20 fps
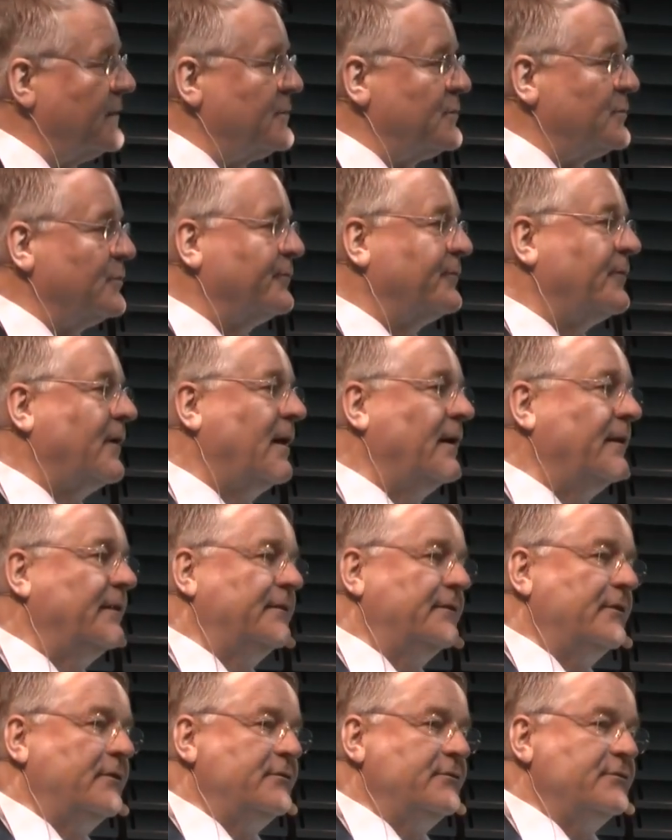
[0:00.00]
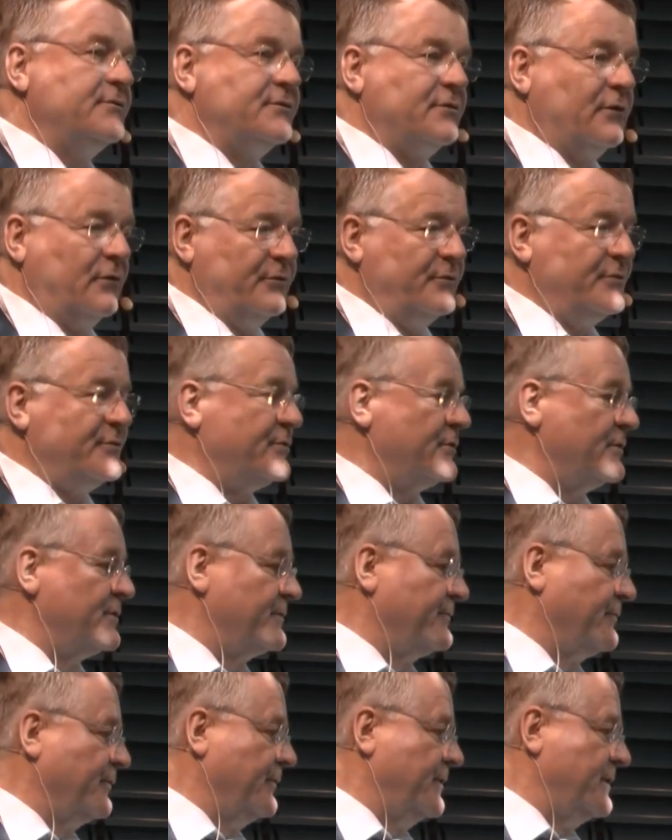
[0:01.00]
to find the new solutions
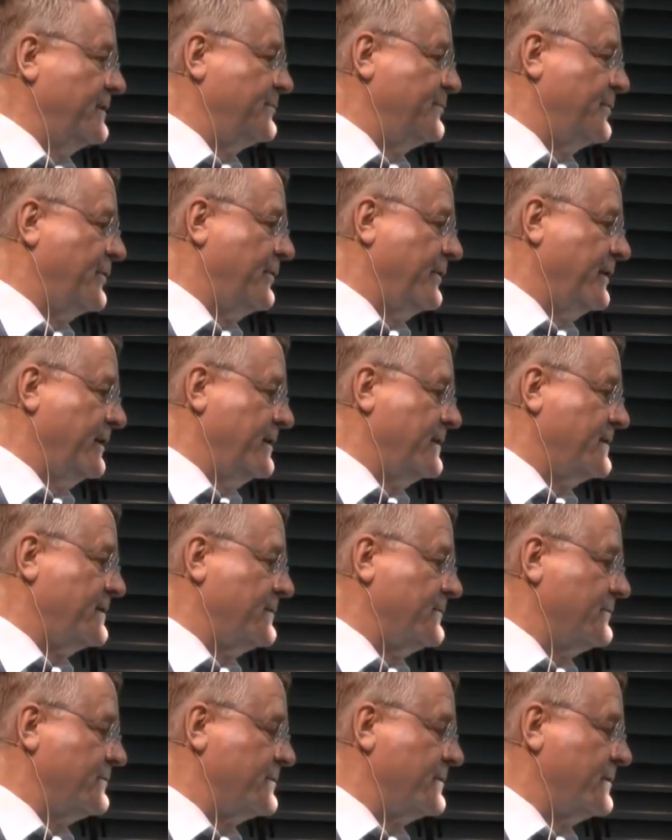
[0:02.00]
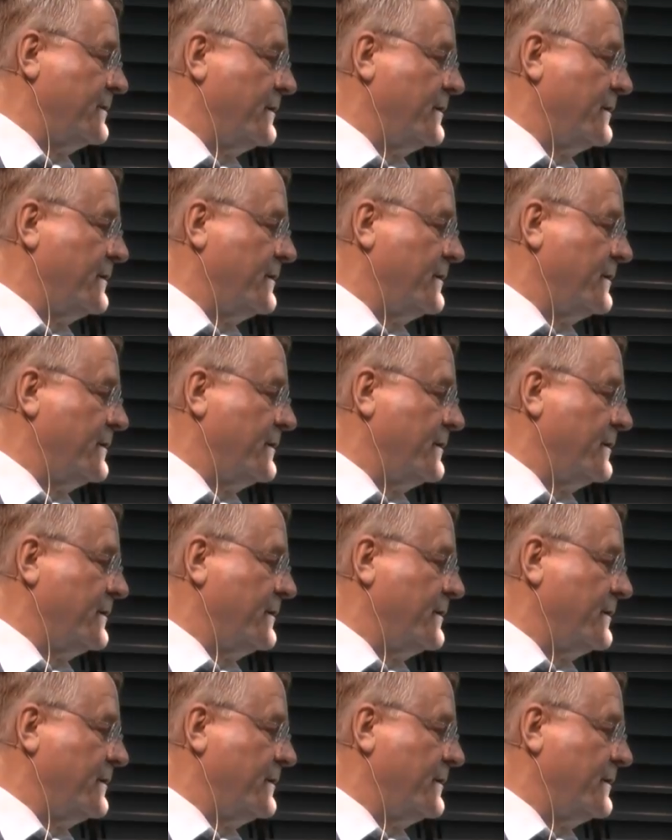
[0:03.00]
for these burning issues.